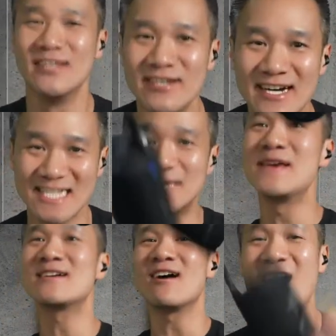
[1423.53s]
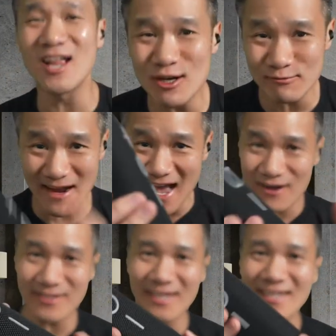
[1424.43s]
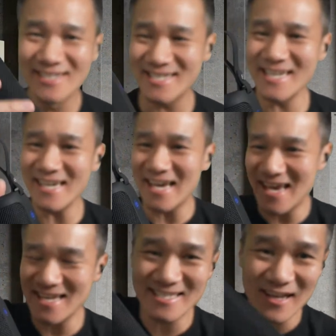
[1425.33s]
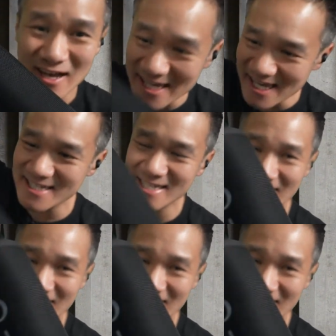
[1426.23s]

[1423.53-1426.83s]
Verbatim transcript: You got speaker all around. This thing is easy